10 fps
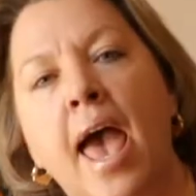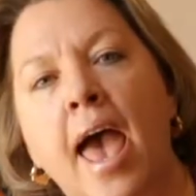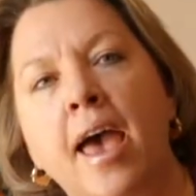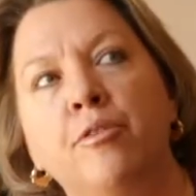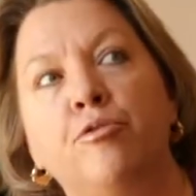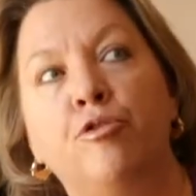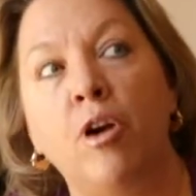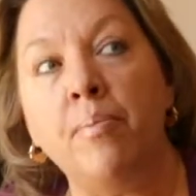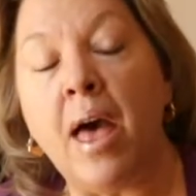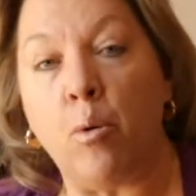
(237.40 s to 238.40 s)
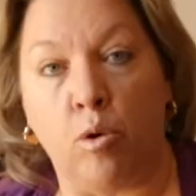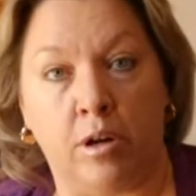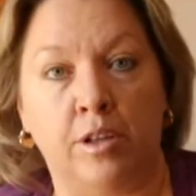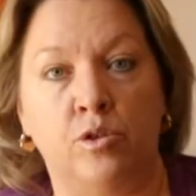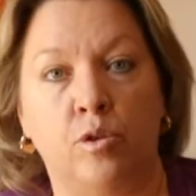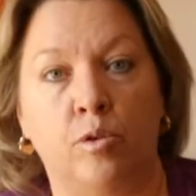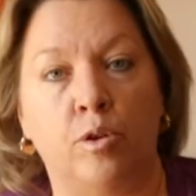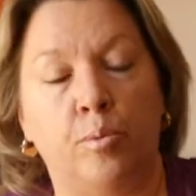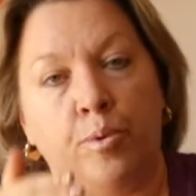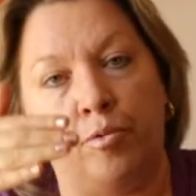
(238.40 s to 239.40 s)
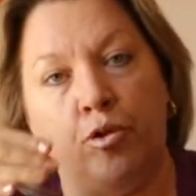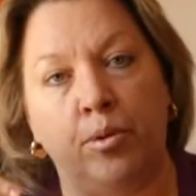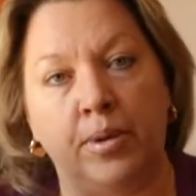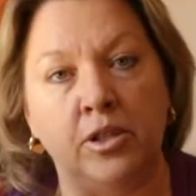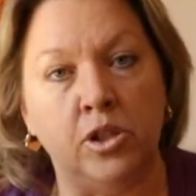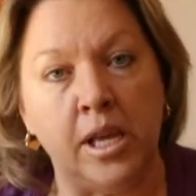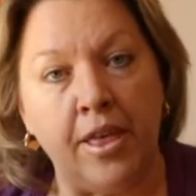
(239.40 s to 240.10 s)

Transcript: And from that work in solo performance,